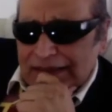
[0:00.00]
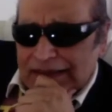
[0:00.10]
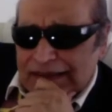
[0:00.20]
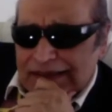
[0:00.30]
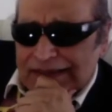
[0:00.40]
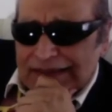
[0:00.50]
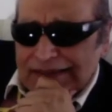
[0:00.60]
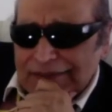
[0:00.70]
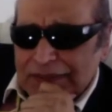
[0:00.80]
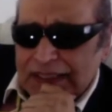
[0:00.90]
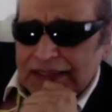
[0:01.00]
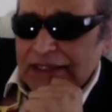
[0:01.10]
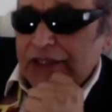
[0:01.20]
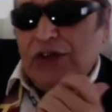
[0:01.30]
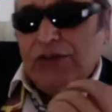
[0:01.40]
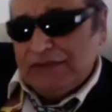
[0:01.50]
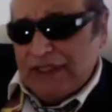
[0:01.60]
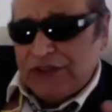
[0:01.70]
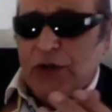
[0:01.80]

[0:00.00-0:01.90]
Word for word: Uh, but, you know, it's